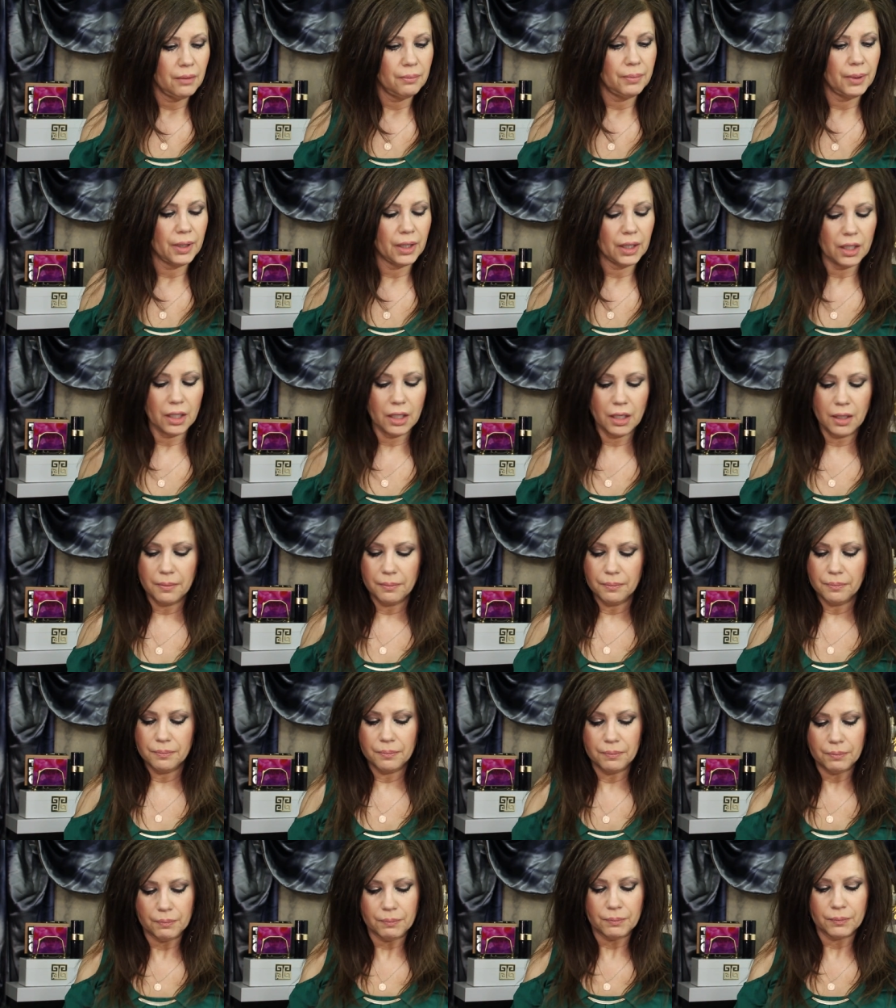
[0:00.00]
But
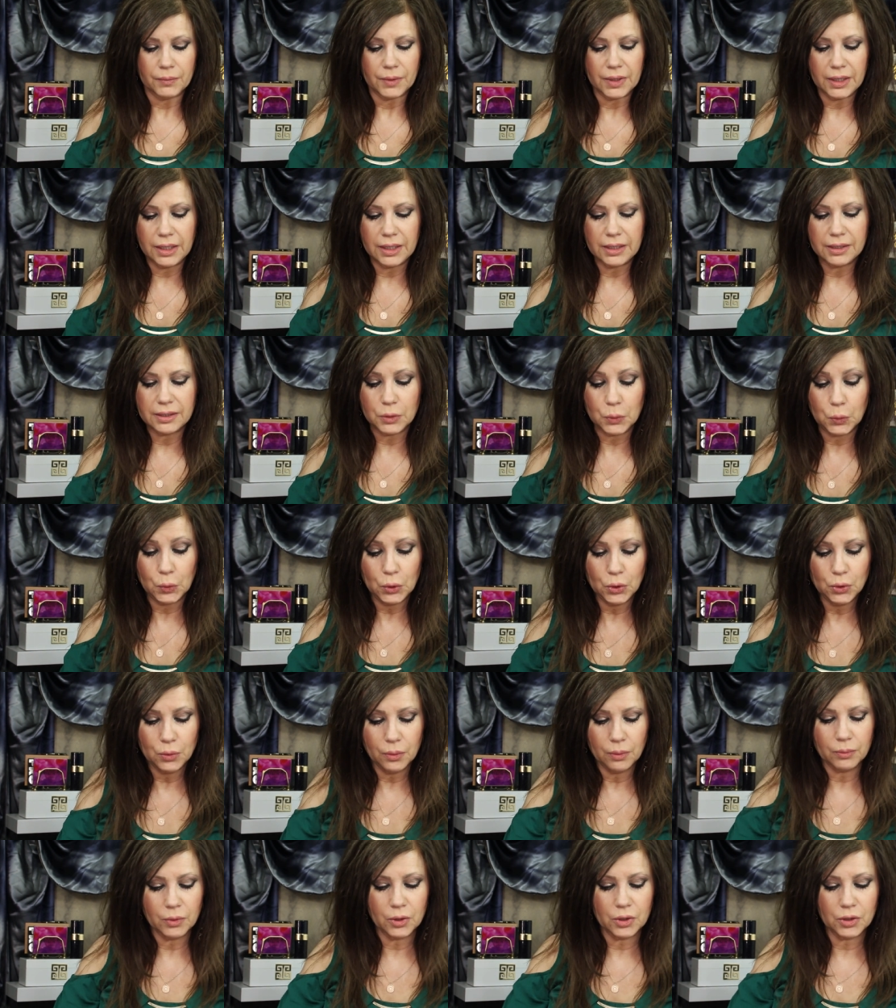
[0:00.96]
guys,
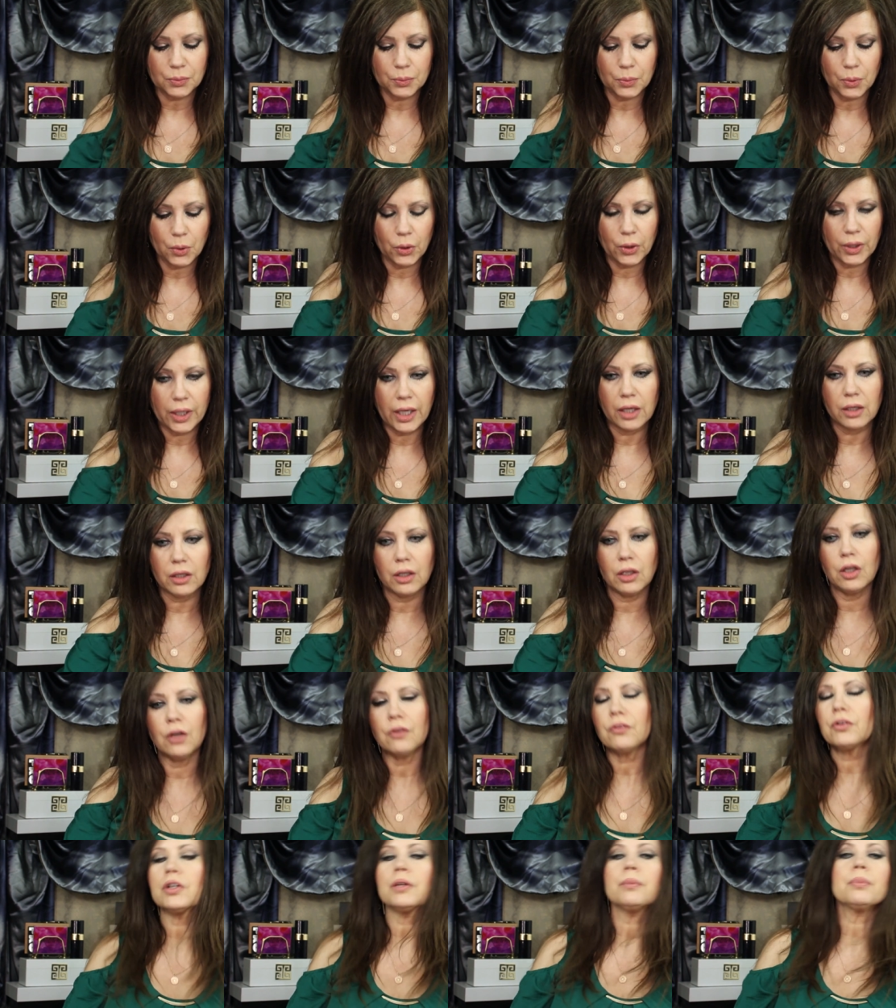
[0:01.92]
woo, I'm gonna pour it out all
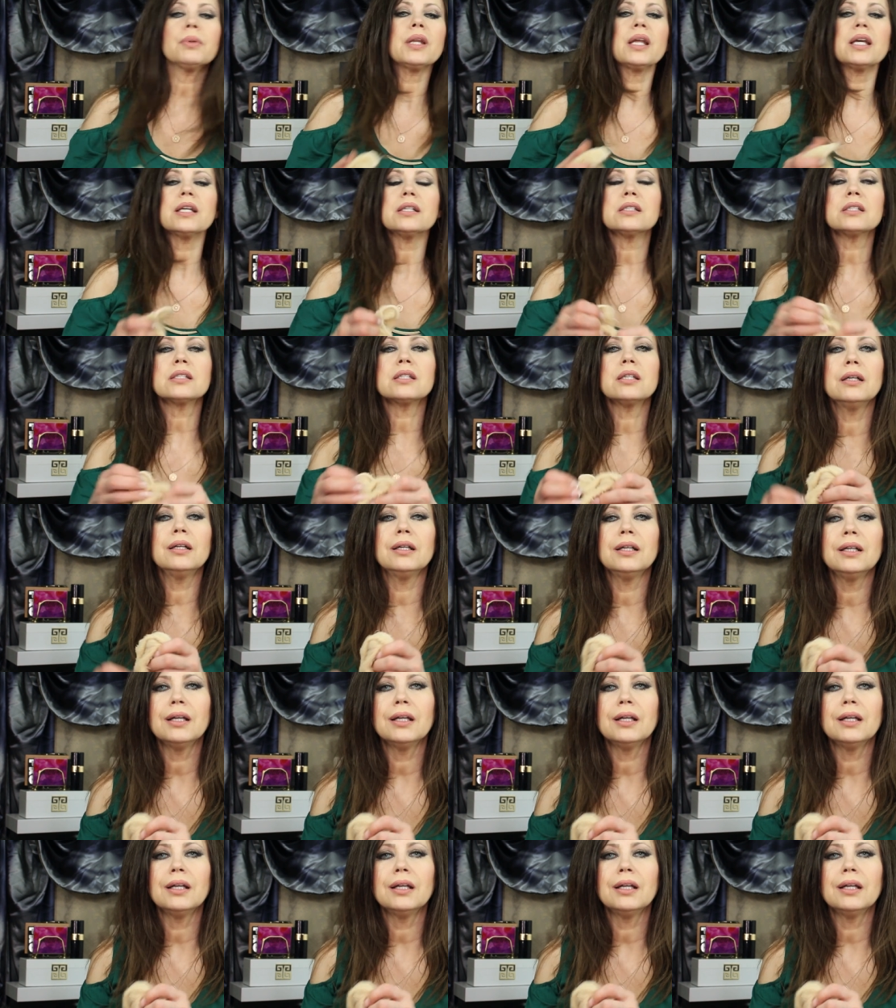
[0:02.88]
over the place.